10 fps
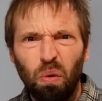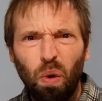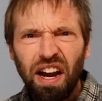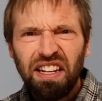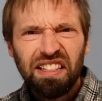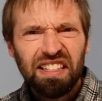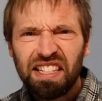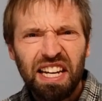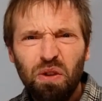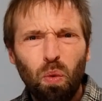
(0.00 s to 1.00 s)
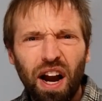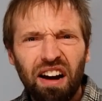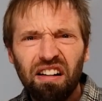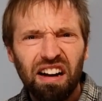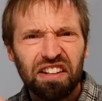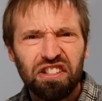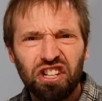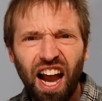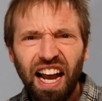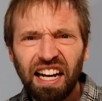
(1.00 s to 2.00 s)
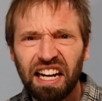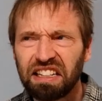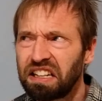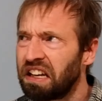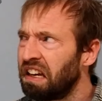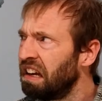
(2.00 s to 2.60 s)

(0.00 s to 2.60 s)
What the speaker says: Why doesn't he wear a jacket?